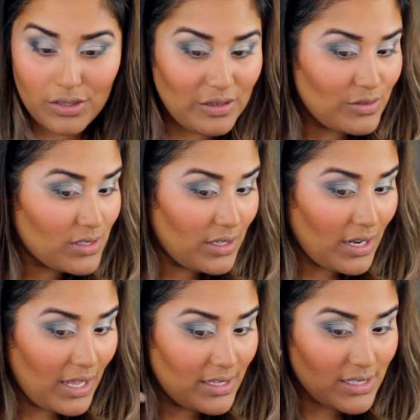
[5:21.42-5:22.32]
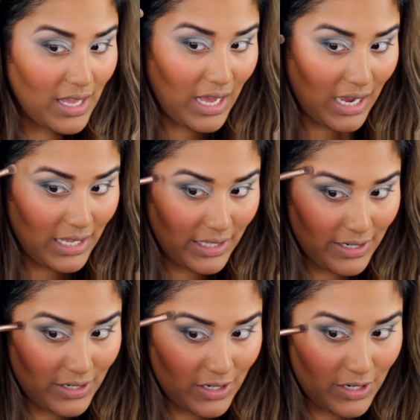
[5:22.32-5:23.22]
use it as a
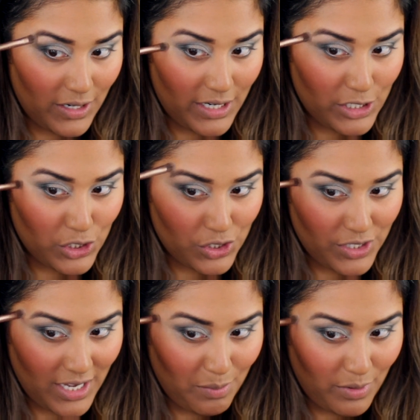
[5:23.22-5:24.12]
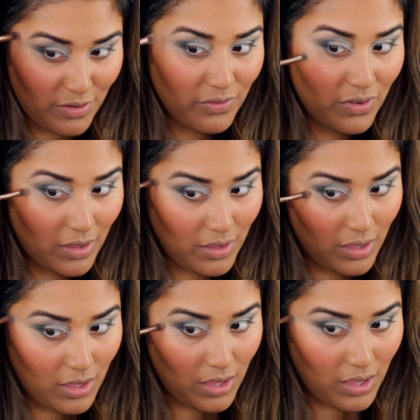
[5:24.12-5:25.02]
highlighter-ish type of
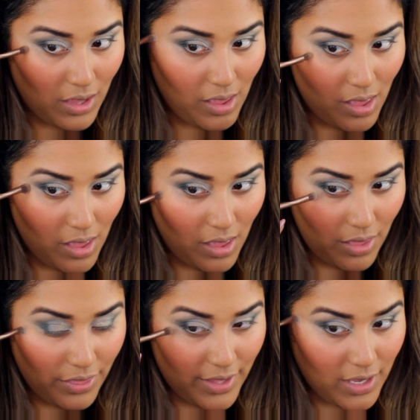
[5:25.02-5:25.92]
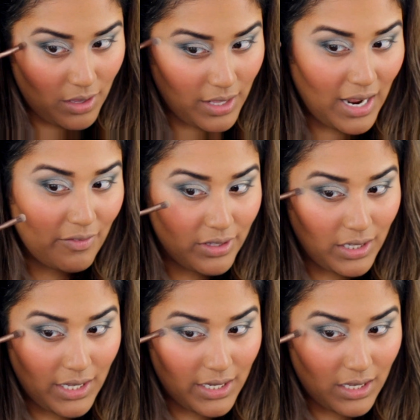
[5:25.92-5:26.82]
thing and have it
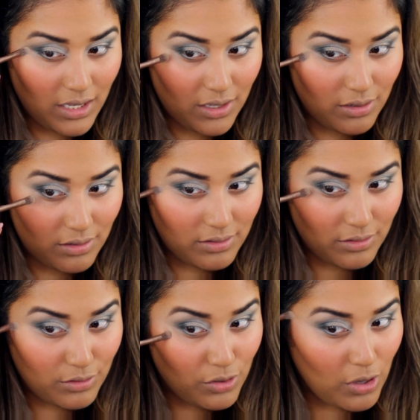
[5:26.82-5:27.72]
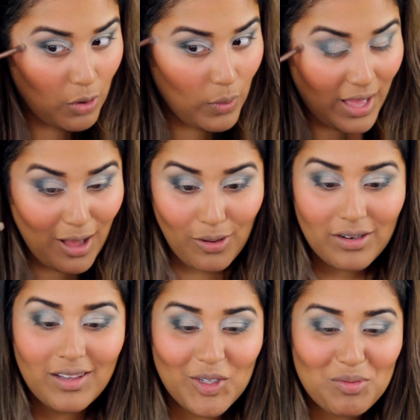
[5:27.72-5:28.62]
like go out
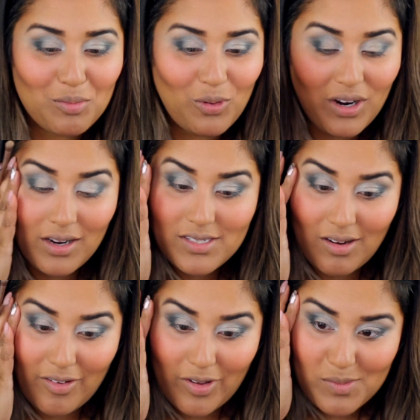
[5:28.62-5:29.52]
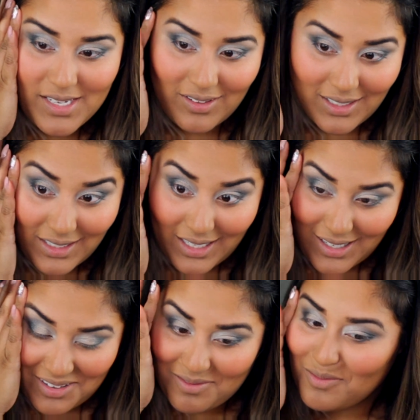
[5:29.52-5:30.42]
a little bit more. Sorry if I'm sounding like
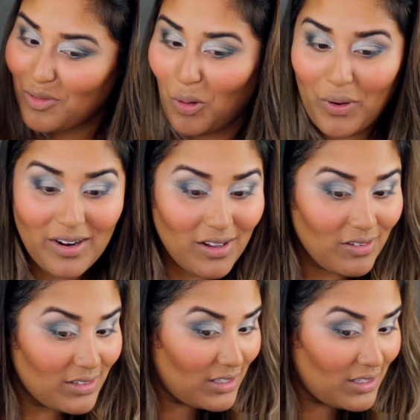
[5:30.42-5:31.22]
a weirdo.